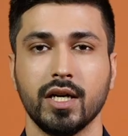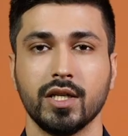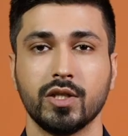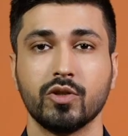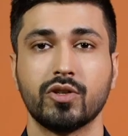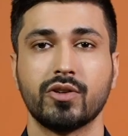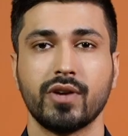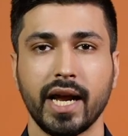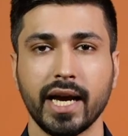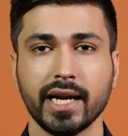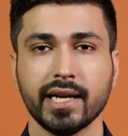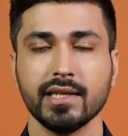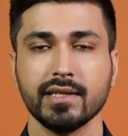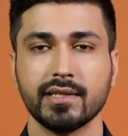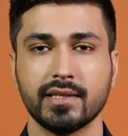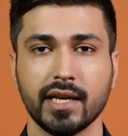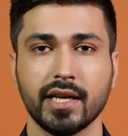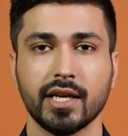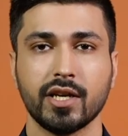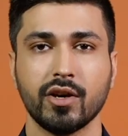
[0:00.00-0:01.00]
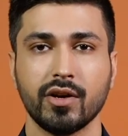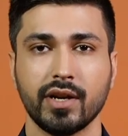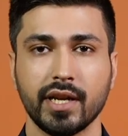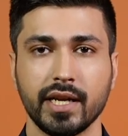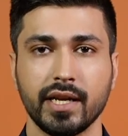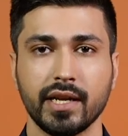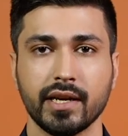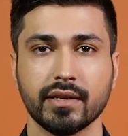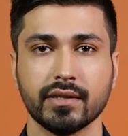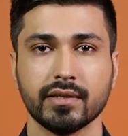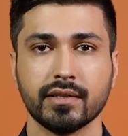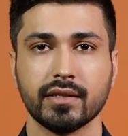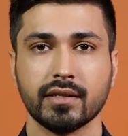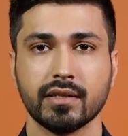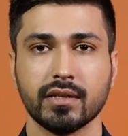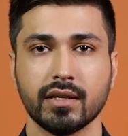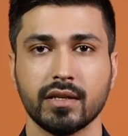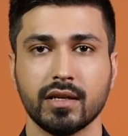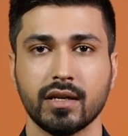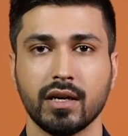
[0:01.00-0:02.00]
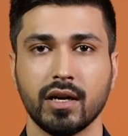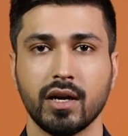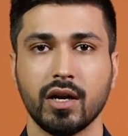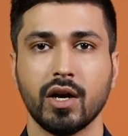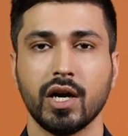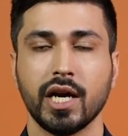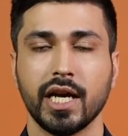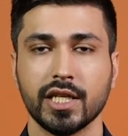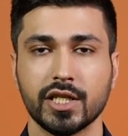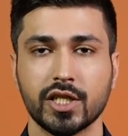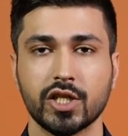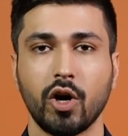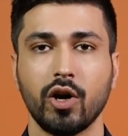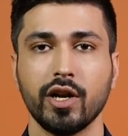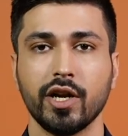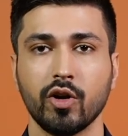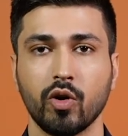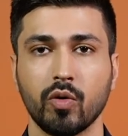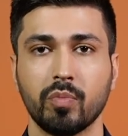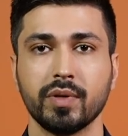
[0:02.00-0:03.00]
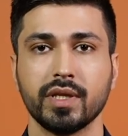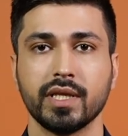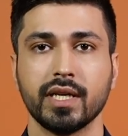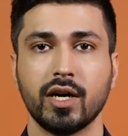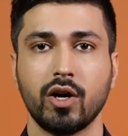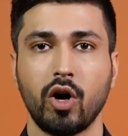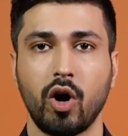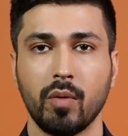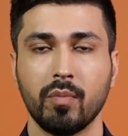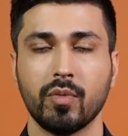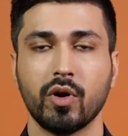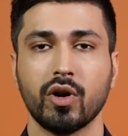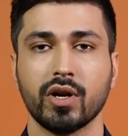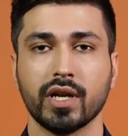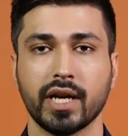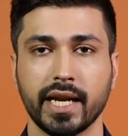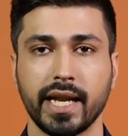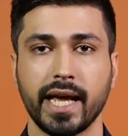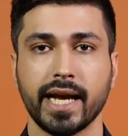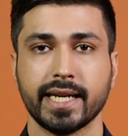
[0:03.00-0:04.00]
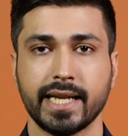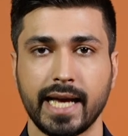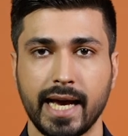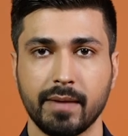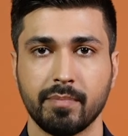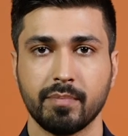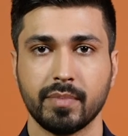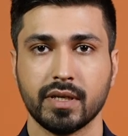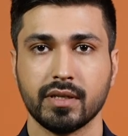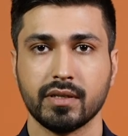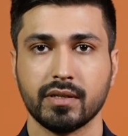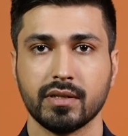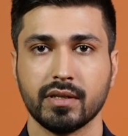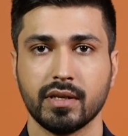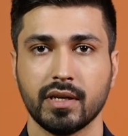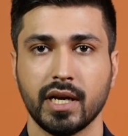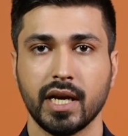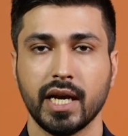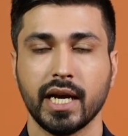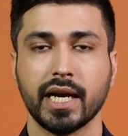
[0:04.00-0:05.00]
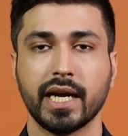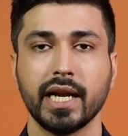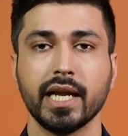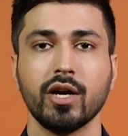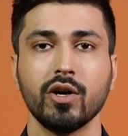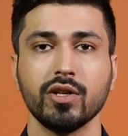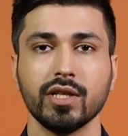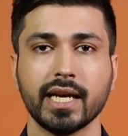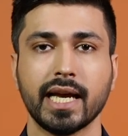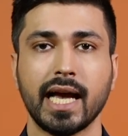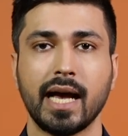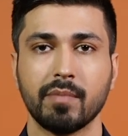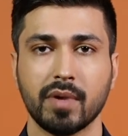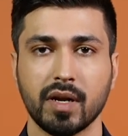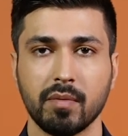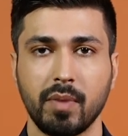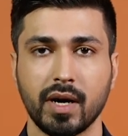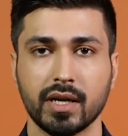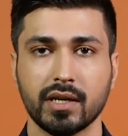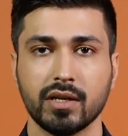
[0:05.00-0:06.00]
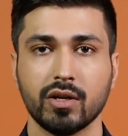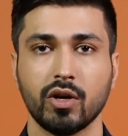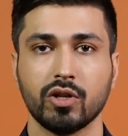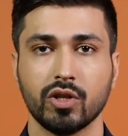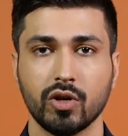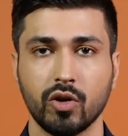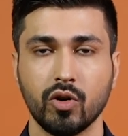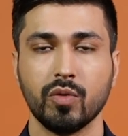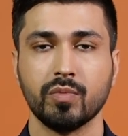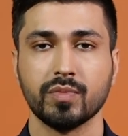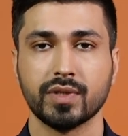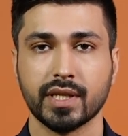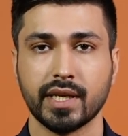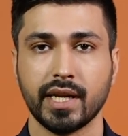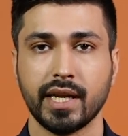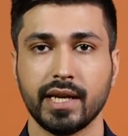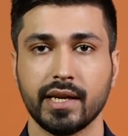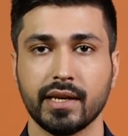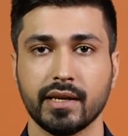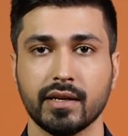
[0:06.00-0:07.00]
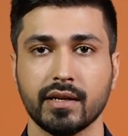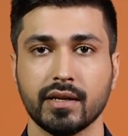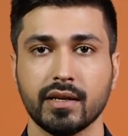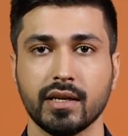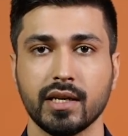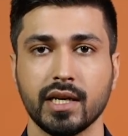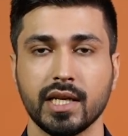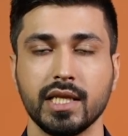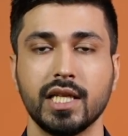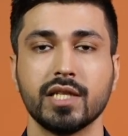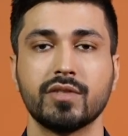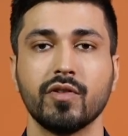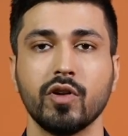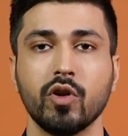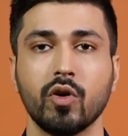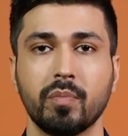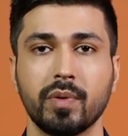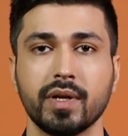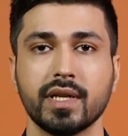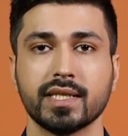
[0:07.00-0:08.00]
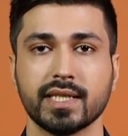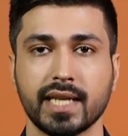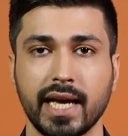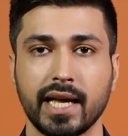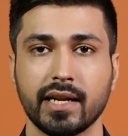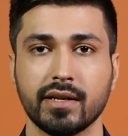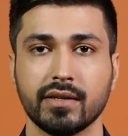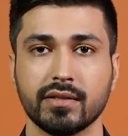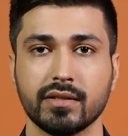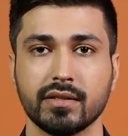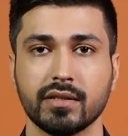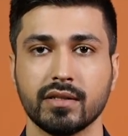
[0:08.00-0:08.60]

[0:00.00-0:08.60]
To track and sync your readings, install and open the Omron Connect app. Click on the camera button on the home screen. This will open a scanner.